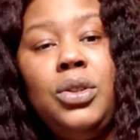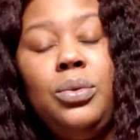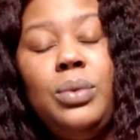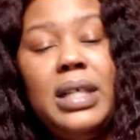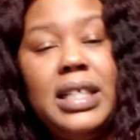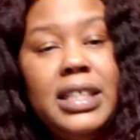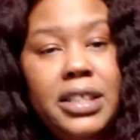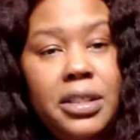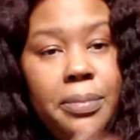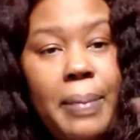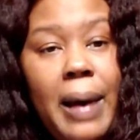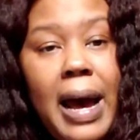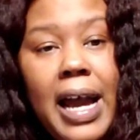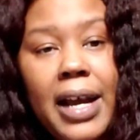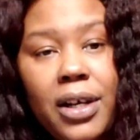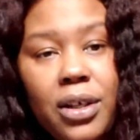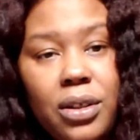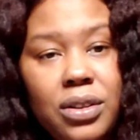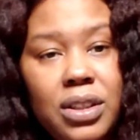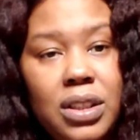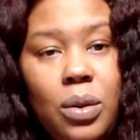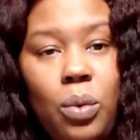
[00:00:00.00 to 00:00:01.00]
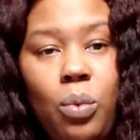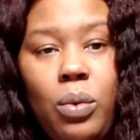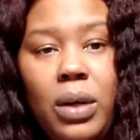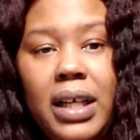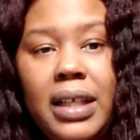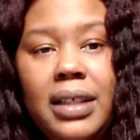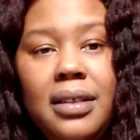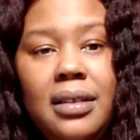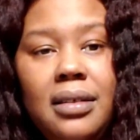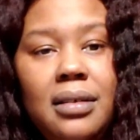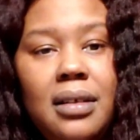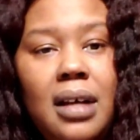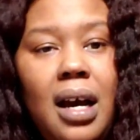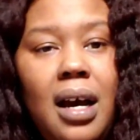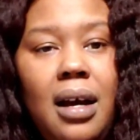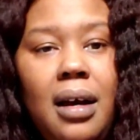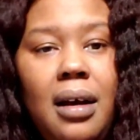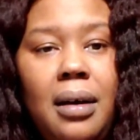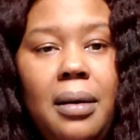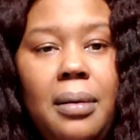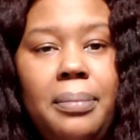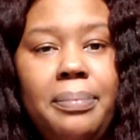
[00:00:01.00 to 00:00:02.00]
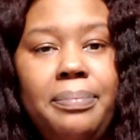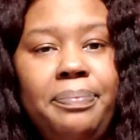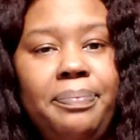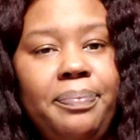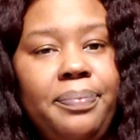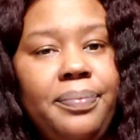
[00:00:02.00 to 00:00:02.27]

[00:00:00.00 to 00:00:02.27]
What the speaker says: inspire someone, that